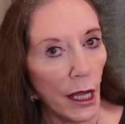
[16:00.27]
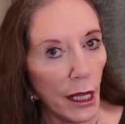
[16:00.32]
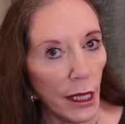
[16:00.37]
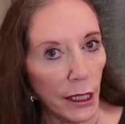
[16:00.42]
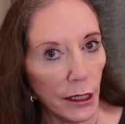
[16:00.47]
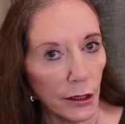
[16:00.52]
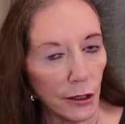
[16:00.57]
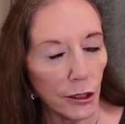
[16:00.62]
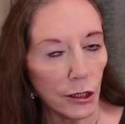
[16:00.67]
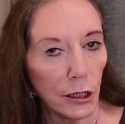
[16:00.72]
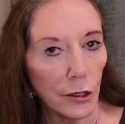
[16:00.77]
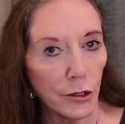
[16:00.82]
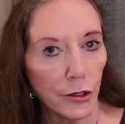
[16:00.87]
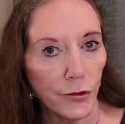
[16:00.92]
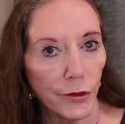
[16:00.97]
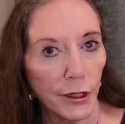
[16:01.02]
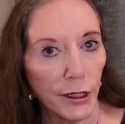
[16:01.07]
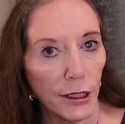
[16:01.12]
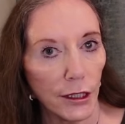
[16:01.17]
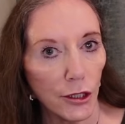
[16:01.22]
Hit the
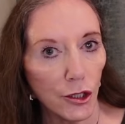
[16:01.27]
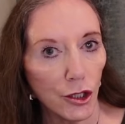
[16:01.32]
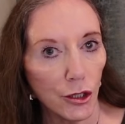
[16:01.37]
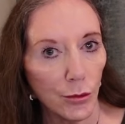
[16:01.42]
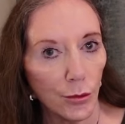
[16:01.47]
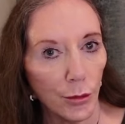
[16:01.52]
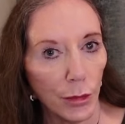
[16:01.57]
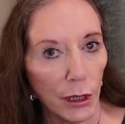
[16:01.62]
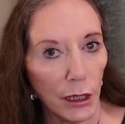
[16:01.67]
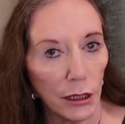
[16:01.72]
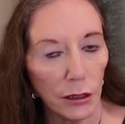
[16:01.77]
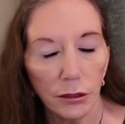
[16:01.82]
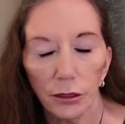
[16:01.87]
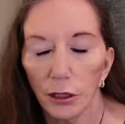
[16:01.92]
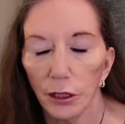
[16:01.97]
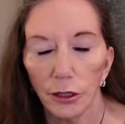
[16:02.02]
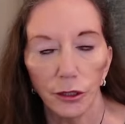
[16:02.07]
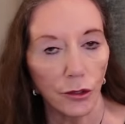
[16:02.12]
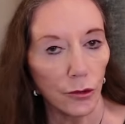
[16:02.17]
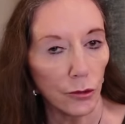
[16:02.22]
notification bell
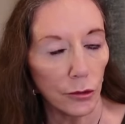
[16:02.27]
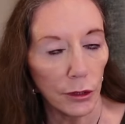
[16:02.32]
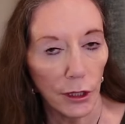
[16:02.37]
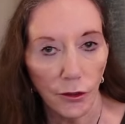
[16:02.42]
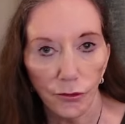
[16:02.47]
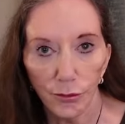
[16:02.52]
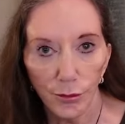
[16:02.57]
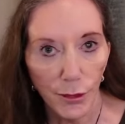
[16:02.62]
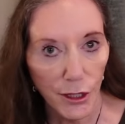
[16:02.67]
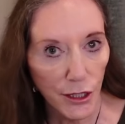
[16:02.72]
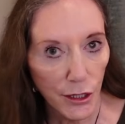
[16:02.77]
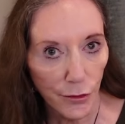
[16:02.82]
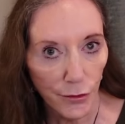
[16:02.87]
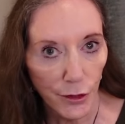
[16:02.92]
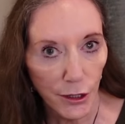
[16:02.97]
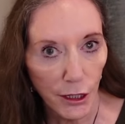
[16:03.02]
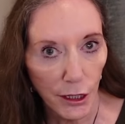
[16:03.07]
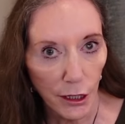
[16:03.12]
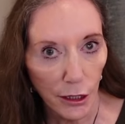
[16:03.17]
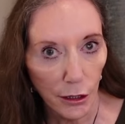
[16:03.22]
and you'll never miss a
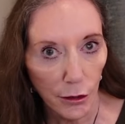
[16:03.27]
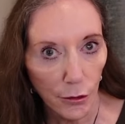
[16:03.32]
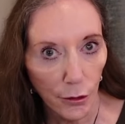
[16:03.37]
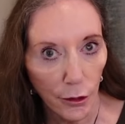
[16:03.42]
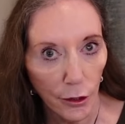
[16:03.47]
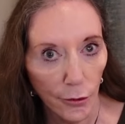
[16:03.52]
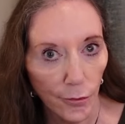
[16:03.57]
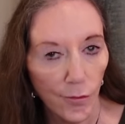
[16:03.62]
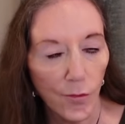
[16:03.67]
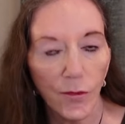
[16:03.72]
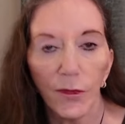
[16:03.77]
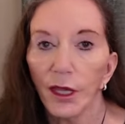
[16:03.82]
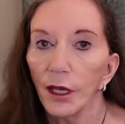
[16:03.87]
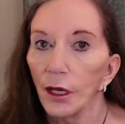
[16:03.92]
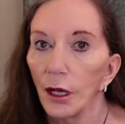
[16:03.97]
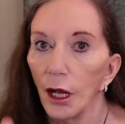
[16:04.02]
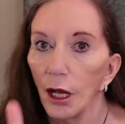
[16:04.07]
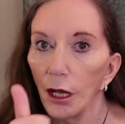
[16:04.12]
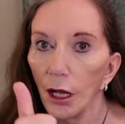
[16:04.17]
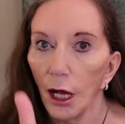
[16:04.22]
video.
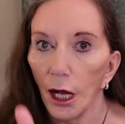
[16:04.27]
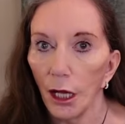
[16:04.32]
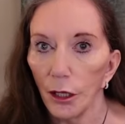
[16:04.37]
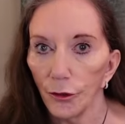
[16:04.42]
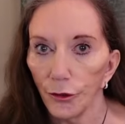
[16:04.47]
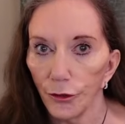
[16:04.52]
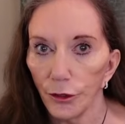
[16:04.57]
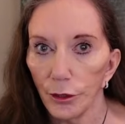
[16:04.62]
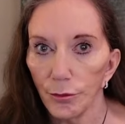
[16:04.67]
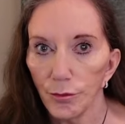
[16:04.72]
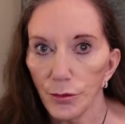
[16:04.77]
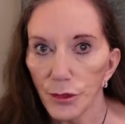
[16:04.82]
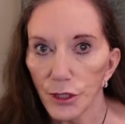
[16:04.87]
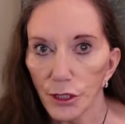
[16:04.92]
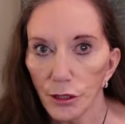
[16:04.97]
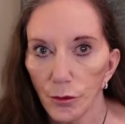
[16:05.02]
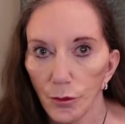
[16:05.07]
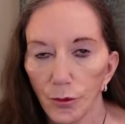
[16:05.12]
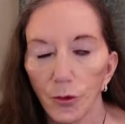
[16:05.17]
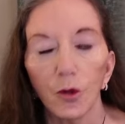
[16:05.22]
A thumbs
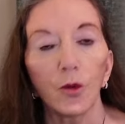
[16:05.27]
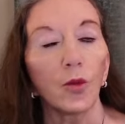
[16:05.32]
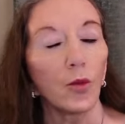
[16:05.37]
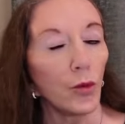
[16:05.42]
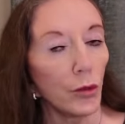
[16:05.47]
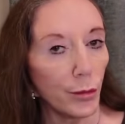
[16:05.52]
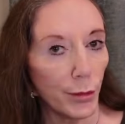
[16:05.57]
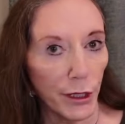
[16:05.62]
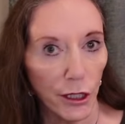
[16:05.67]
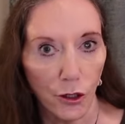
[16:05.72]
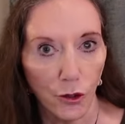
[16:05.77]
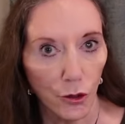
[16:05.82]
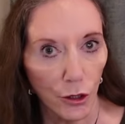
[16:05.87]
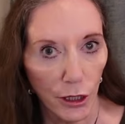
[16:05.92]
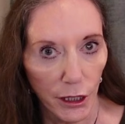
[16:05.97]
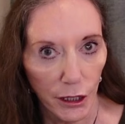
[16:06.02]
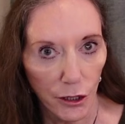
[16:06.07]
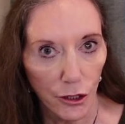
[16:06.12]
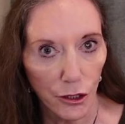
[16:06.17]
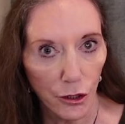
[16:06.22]
up would be
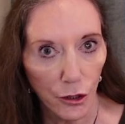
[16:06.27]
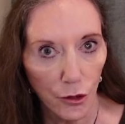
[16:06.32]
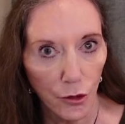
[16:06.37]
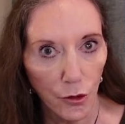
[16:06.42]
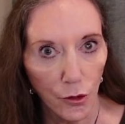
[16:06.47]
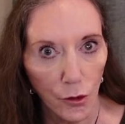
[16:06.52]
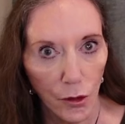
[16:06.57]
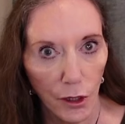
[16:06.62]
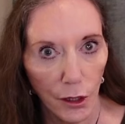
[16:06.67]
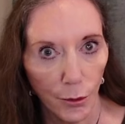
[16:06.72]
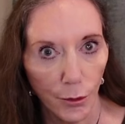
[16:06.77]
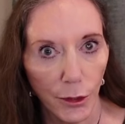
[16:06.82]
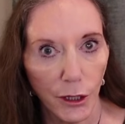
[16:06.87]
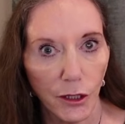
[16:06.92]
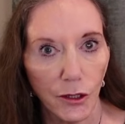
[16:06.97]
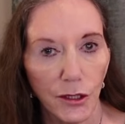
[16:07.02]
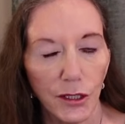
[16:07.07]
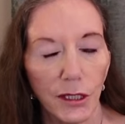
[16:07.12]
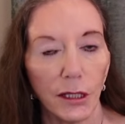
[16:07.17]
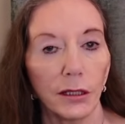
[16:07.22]
great too,
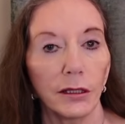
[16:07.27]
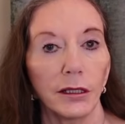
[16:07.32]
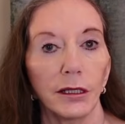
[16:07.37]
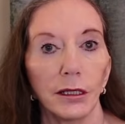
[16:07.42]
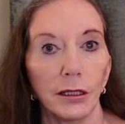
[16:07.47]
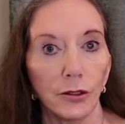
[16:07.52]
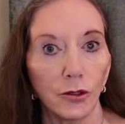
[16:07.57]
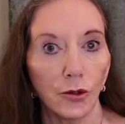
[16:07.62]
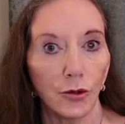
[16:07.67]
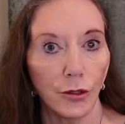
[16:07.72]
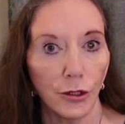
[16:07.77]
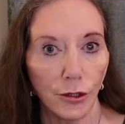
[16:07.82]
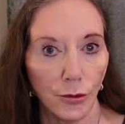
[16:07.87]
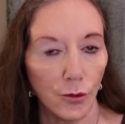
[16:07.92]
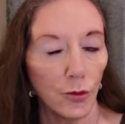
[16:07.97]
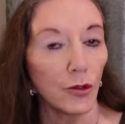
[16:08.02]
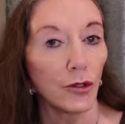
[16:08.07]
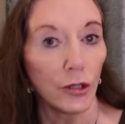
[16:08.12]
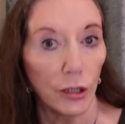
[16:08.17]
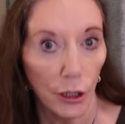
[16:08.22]
because then the algorithm
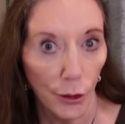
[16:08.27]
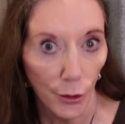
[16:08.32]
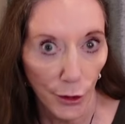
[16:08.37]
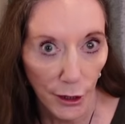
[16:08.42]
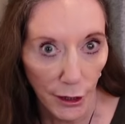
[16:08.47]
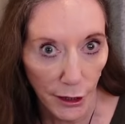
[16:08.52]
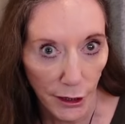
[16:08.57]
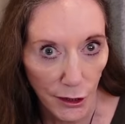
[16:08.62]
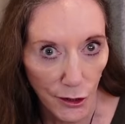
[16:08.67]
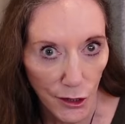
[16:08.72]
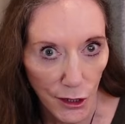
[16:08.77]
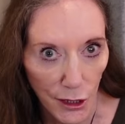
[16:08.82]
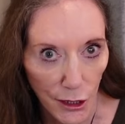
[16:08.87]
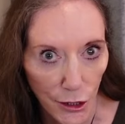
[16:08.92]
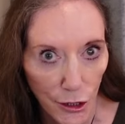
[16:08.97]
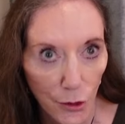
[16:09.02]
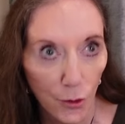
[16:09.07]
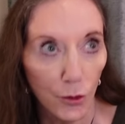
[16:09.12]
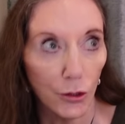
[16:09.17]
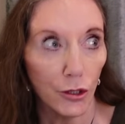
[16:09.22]
would know I
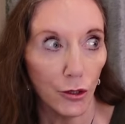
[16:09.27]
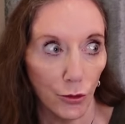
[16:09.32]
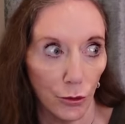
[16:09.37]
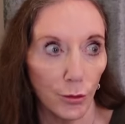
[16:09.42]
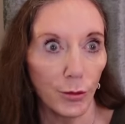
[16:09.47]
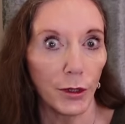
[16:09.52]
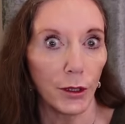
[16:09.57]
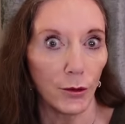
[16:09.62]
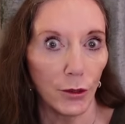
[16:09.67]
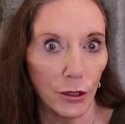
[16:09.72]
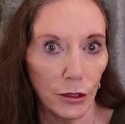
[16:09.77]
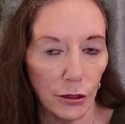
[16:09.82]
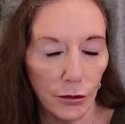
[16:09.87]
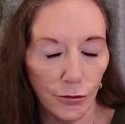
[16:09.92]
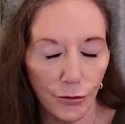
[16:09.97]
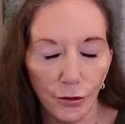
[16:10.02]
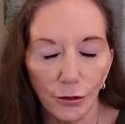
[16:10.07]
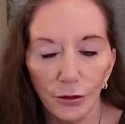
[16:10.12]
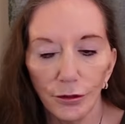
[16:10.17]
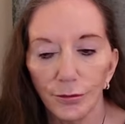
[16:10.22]
exist, which would be
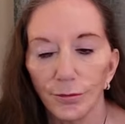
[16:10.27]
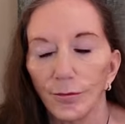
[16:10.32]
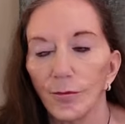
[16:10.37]
wonderful.